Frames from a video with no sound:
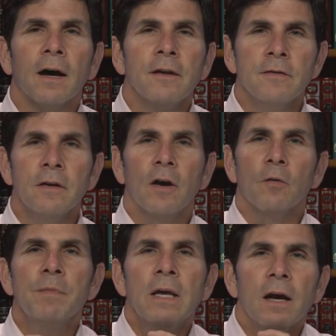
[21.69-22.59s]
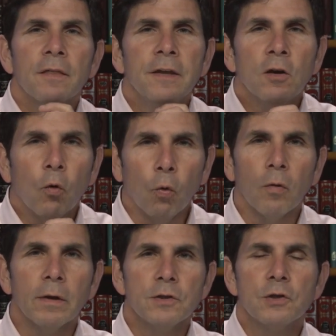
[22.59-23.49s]
No. The
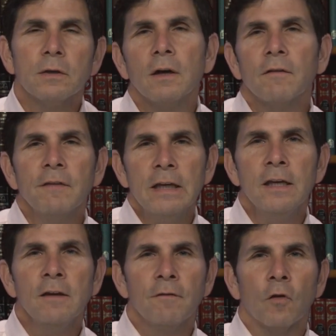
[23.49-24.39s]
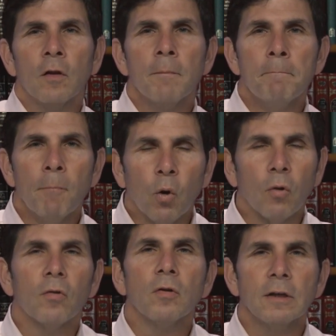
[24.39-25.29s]
origin of evil,
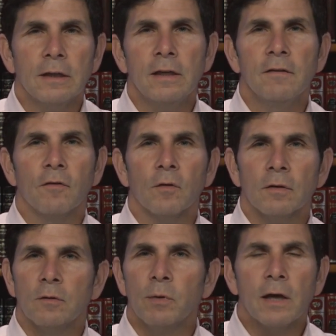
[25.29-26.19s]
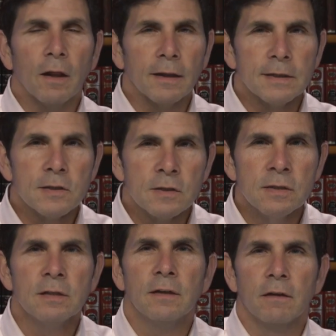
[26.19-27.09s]
moral evil, and we call it
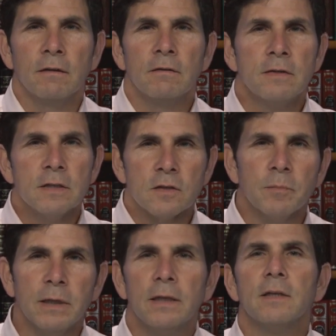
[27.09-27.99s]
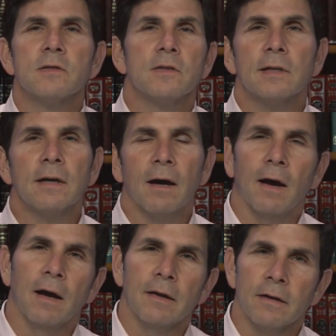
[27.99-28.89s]
sin, disobedience to
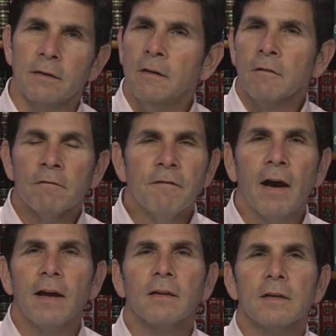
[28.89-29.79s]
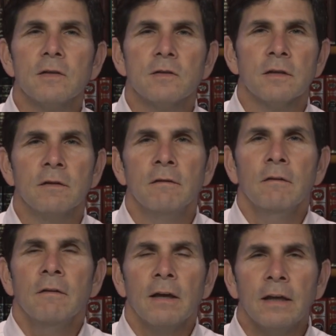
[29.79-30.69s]
God, and violence, and
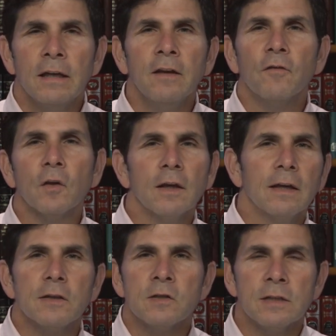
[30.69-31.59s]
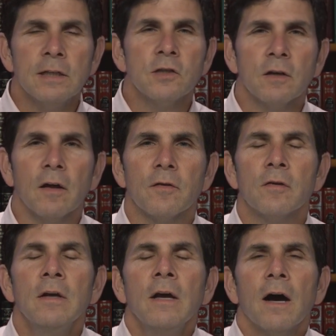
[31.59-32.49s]
evil against each other.
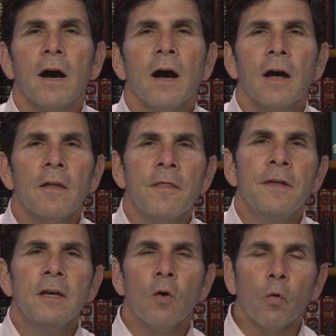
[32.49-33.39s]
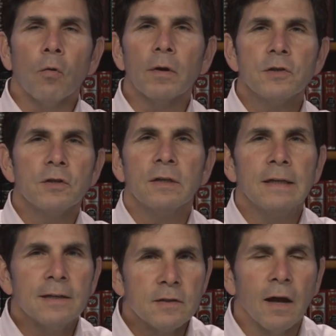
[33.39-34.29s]
The origin
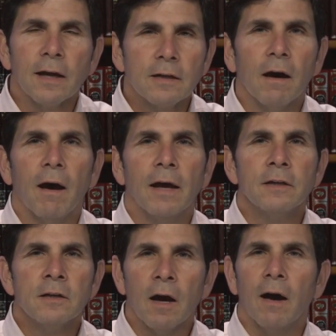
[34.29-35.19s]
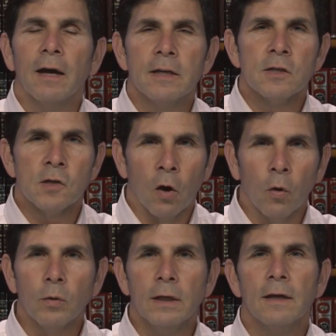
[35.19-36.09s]
is not God. God is
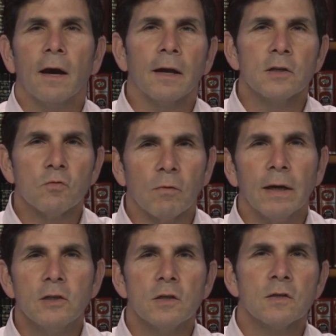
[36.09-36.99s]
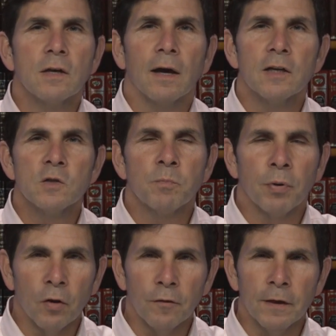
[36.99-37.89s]
holy, God is righteous, God is
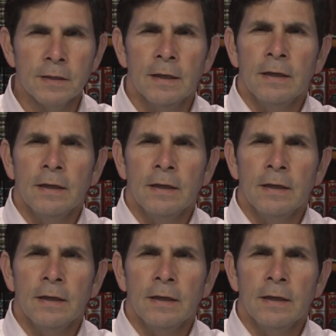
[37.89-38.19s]
perfect.